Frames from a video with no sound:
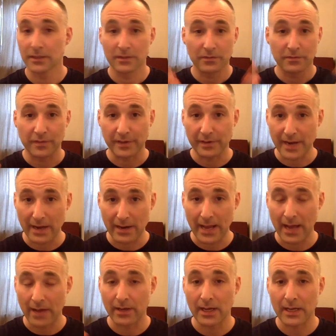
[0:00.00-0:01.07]
figure out
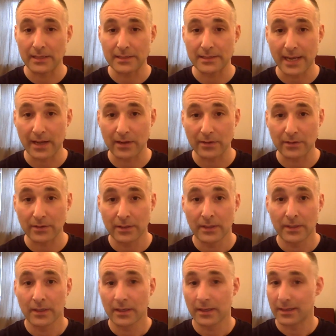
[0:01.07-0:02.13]
how to hunt down
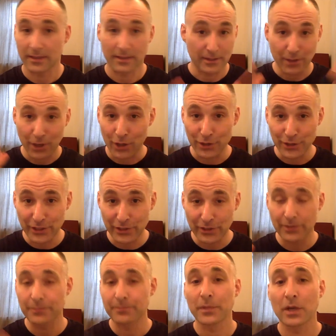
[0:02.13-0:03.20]
our
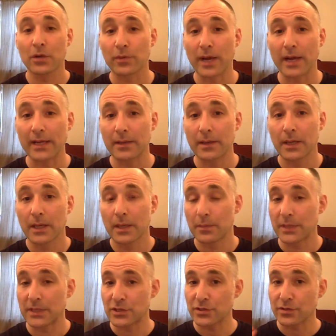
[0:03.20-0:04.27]
dinner, right?
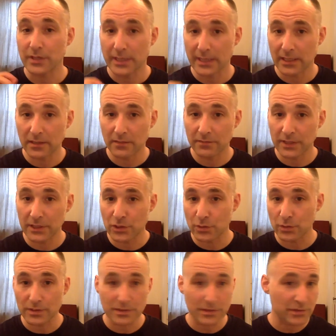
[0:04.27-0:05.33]
But certain
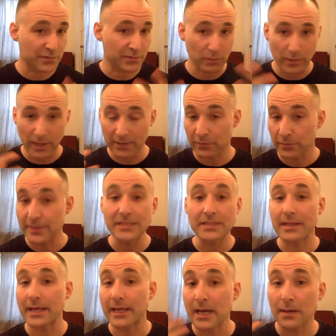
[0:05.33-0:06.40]
individuals, for whatever reason,
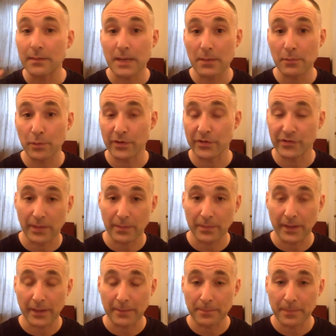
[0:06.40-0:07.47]
they come up with
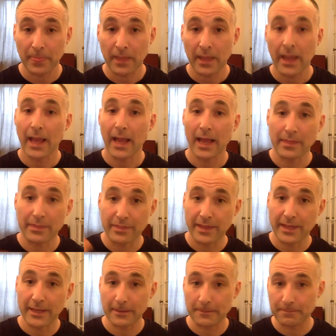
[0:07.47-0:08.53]
something, and
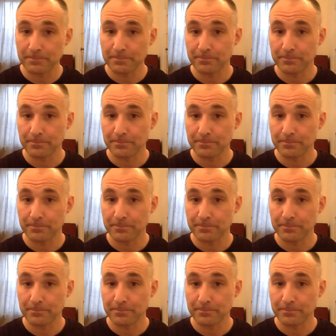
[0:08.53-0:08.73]
then